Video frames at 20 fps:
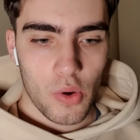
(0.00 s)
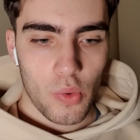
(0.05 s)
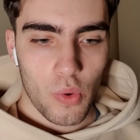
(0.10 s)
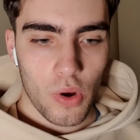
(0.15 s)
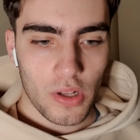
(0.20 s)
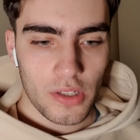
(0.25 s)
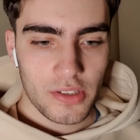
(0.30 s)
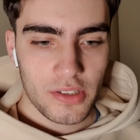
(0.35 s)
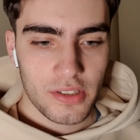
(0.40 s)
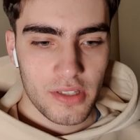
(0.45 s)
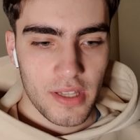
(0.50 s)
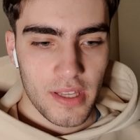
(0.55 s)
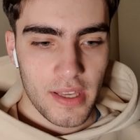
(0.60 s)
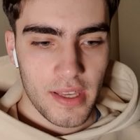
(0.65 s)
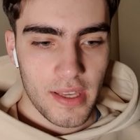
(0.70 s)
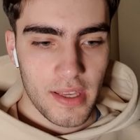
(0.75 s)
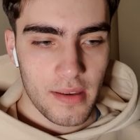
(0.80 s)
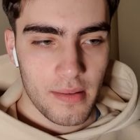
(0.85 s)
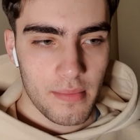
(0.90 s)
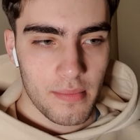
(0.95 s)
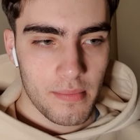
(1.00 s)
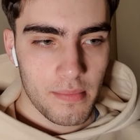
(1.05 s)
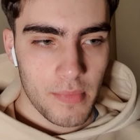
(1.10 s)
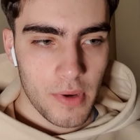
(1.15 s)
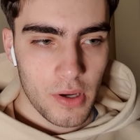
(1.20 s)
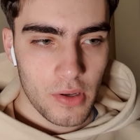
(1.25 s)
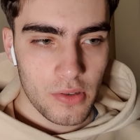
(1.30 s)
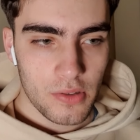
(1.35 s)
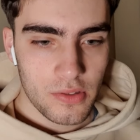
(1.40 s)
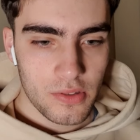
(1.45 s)
What's the
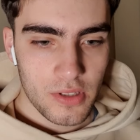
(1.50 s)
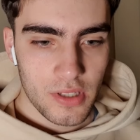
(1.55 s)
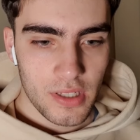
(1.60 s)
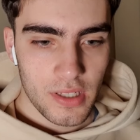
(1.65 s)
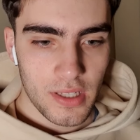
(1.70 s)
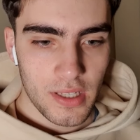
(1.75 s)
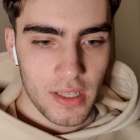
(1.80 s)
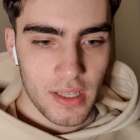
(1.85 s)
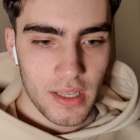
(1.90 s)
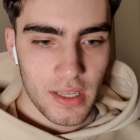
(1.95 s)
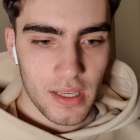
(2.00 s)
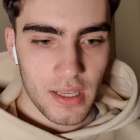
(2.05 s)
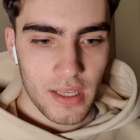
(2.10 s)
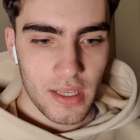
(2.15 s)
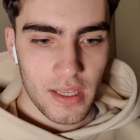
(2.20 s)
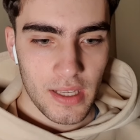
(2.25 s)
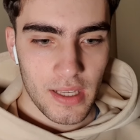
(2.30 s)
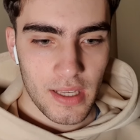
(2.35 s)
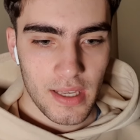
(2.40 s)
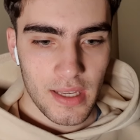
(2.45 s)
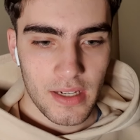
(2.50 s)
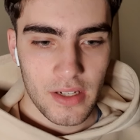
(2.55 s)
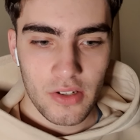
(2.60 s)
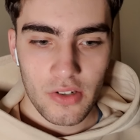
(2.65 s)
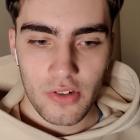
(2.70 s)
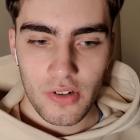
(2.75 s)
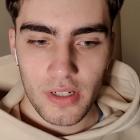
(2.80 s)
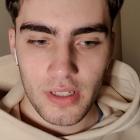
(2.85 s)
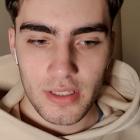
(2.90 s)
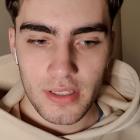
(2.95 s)
most
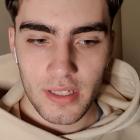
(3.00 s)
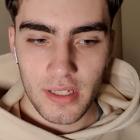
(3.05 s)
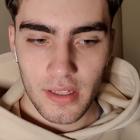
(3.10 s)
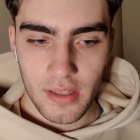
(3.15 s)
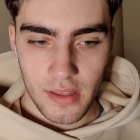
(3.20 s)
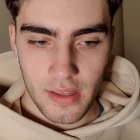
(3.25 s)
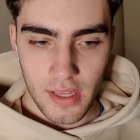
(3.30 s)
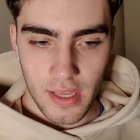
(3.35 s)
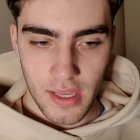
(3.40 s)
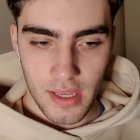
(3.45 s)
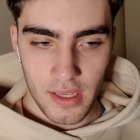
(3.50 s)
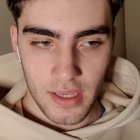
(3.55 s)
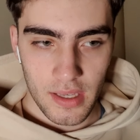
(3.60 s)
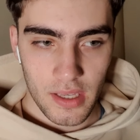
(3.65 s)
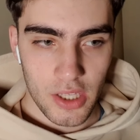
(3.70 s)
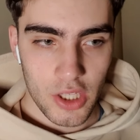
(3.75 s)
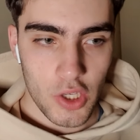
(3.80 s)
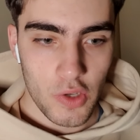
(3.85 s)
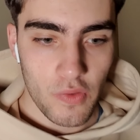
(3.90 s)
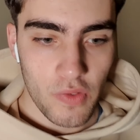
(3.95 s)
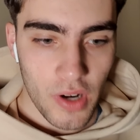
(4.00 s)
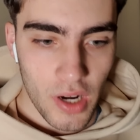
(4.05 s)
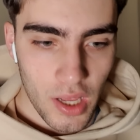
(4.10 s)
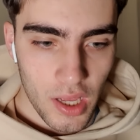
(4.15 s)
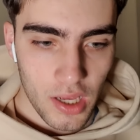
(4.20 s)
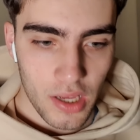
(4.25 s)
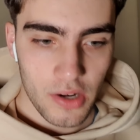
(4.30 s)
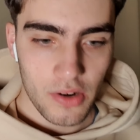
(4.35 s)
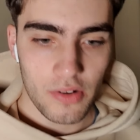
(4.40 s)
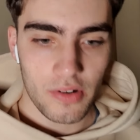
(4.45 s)
interesting thing you've
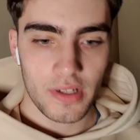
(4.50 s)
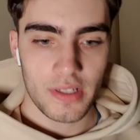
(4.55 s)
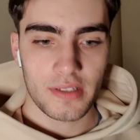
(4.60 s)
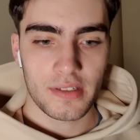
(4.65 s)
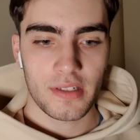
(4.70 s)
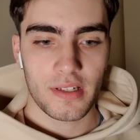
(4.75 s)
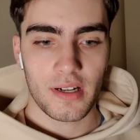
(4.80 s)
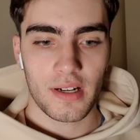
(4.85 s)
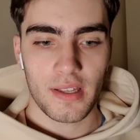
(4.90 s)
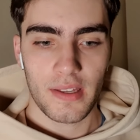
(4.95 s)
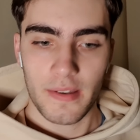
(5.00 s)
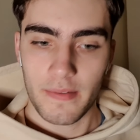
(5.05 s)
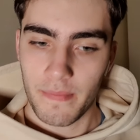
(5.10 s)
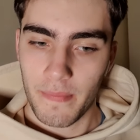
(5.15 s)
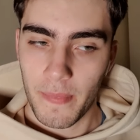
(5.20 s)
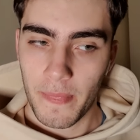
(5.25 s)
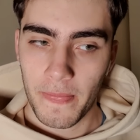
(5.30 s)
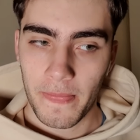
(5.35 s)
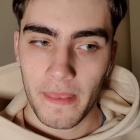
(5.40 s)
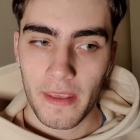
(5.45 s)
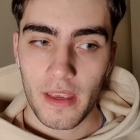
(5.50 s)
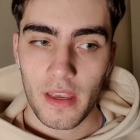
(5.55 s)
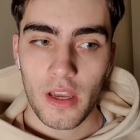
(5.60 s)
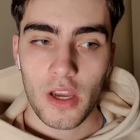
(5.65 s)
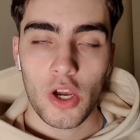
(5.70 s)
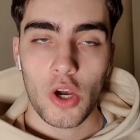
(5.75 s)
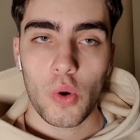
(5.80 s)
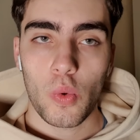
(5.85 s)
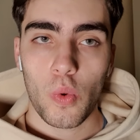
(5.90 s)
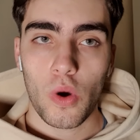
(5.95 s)
learned recently?
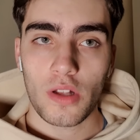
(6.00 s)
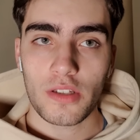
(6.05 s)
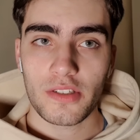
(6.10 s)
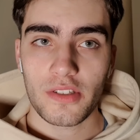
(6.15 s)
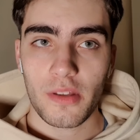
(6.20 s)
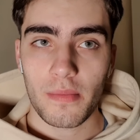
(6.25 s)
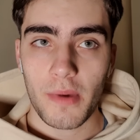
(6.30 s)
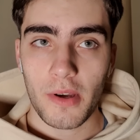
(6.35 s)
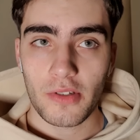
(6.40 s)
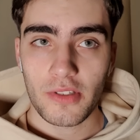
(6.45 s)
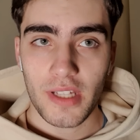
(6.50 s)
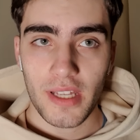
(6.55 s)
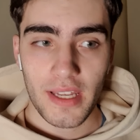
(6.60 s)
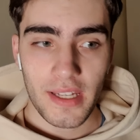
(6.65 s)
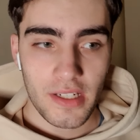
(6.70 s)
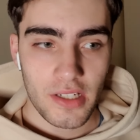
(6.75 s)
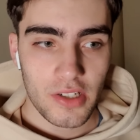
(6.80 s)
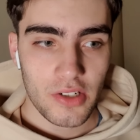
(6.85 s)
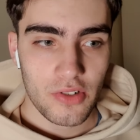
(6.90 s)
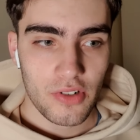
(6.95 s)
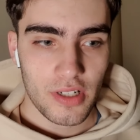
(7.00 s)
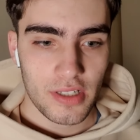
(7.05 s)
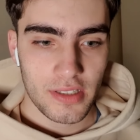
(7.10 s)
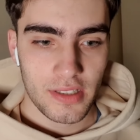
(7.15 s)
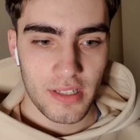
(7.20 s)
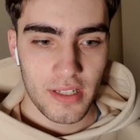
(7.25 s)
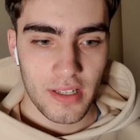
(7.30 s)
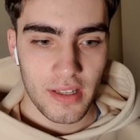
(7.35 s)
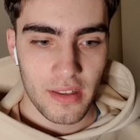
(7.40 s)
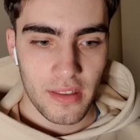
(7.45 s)
What's the most
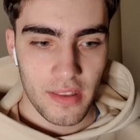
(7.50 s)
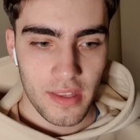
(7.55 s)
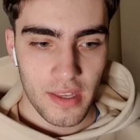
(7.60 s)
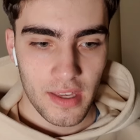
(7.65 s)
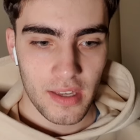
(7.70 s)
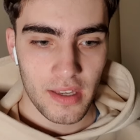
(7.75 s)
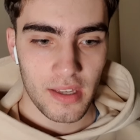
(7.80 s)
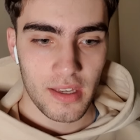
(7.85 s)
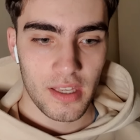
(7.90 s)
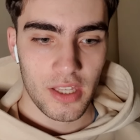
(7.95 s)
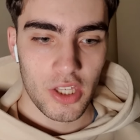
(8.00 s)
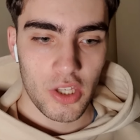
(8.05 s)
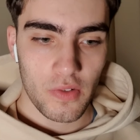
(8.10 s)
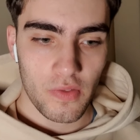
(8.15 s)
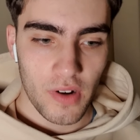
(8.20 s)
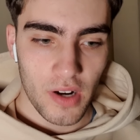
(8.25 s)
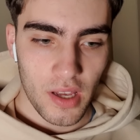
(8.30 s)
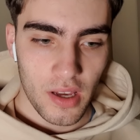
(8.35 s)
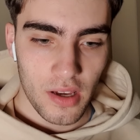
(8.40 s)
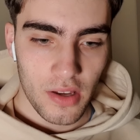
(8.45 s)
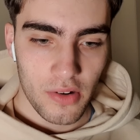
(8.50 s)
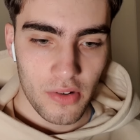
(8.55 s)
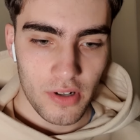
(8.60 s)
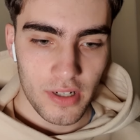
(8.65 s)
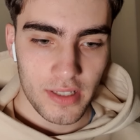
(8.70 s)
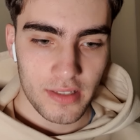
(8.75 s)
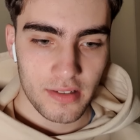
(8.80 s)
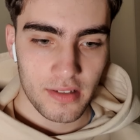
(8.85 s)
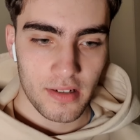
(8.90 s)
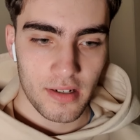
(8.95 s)
interesting thing you've learned
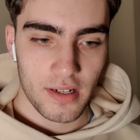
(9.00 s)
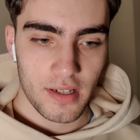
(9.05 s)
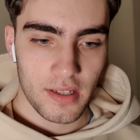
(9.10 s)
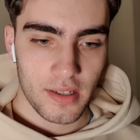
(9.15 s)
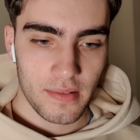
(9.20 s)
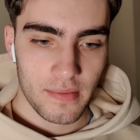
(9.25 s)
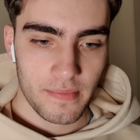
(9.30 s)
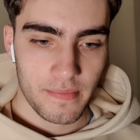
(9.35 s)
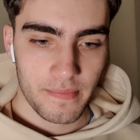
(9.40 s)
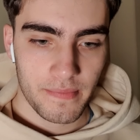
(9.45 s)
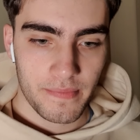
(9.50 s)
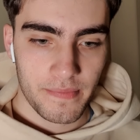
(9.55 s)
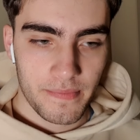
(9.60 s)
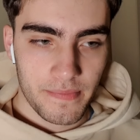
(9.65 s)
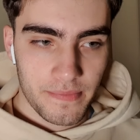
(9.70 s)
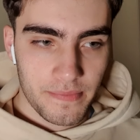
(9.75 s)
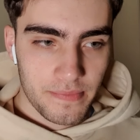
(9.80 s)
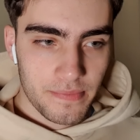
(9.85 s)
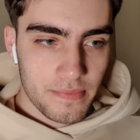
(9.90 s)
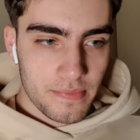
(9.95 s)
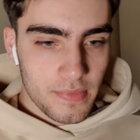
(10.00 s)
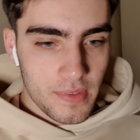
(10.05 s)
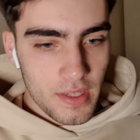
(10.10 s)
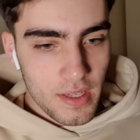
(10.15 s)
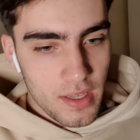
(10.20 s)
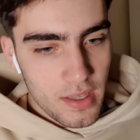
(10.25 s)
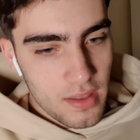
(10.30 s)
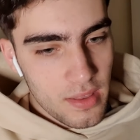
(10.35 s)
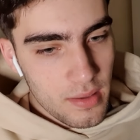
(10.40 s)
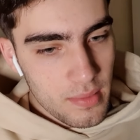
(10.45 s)
recently?
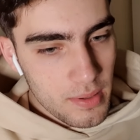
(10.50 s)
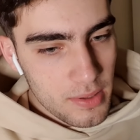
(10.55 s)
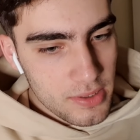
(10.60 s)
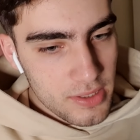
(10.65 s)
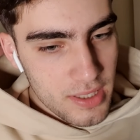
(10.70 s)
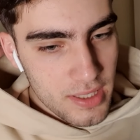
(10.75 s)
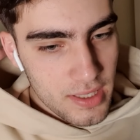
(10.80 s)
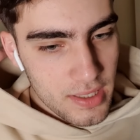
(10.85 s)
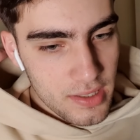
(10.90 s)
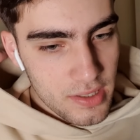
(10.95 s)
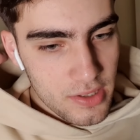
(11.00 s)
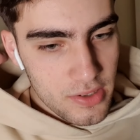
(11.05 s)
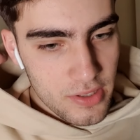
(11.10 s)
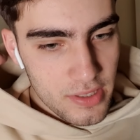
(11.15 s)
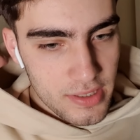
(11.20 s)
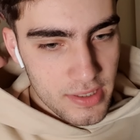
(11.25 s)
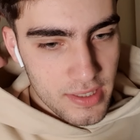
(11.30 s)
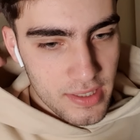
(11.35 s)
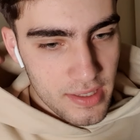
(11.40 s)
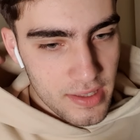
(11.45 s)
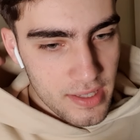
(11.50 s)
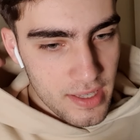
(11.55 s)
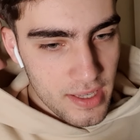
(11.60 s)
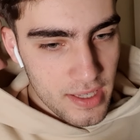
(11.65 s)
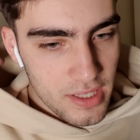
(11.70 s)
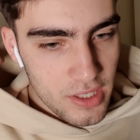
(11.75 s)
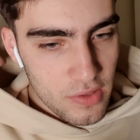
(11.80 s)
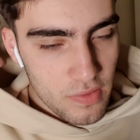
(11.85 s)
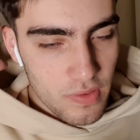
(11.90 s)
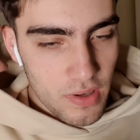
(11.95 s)
The most interesting
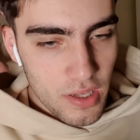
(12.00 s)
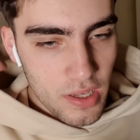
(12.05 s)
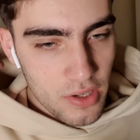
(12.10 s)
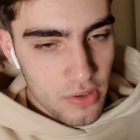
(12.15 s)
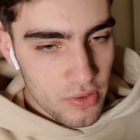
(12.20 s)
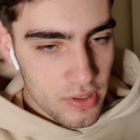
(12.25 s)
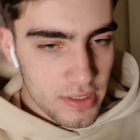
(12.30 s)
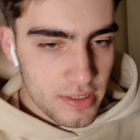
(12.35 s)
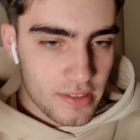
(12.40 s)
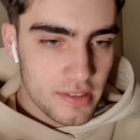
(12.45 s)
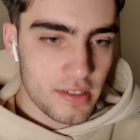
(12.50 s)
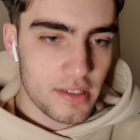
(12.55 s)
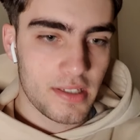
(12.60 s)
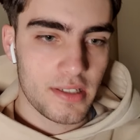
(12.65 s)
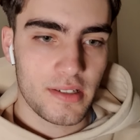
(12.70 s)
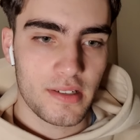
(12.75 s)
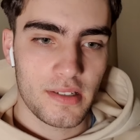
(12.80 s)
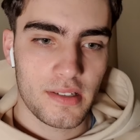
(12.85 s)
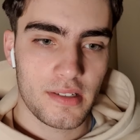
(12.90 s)
thing you've learned recently?